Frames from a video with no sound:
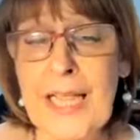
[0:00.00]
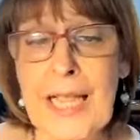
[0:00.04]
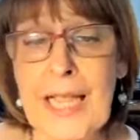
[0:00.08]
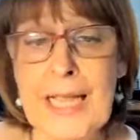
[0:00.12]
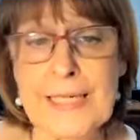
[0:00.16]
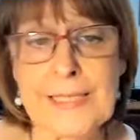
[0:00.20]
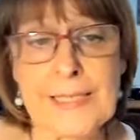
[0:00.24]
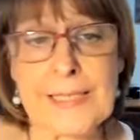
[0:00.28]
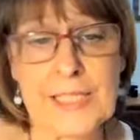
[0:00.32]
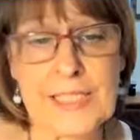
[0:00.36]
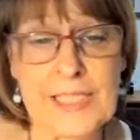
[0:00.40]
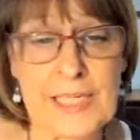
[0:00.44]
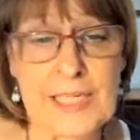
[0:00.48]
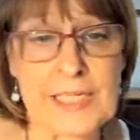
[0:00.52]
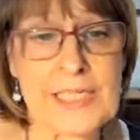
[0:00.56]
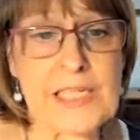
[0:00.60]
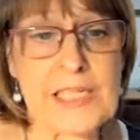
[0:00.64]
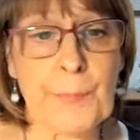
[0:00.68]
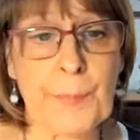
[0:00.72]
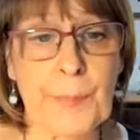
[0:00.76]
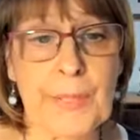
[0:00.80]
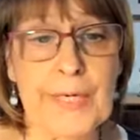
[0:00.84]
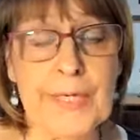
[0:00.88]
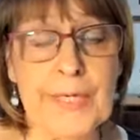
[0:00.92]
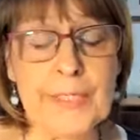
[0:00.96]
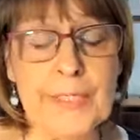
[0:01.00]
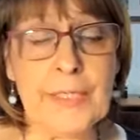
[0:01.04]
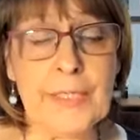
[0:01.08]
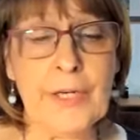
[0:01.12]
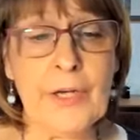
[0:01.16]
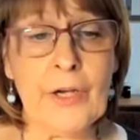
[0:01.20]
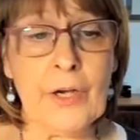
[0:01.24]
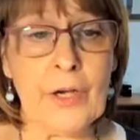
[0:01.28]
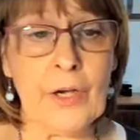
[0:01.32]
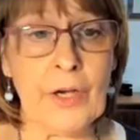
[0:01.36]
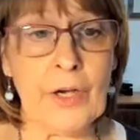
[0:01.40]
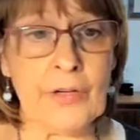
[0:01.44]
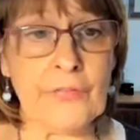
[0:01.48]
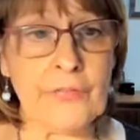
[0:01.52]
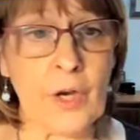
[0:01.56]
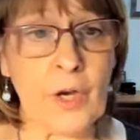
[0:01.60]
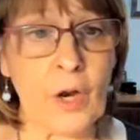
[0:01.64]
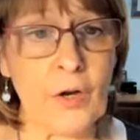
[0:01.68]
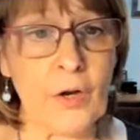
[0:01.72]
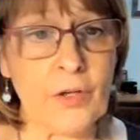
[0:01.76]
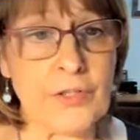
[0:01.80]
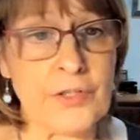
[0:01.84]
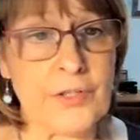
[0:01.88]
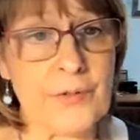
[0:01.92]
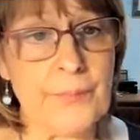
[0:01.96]
as the discipline of
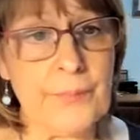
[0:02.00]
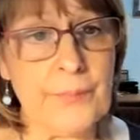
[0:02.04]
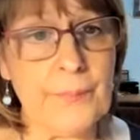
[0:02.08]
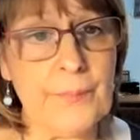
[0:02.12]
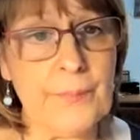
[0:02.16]
God.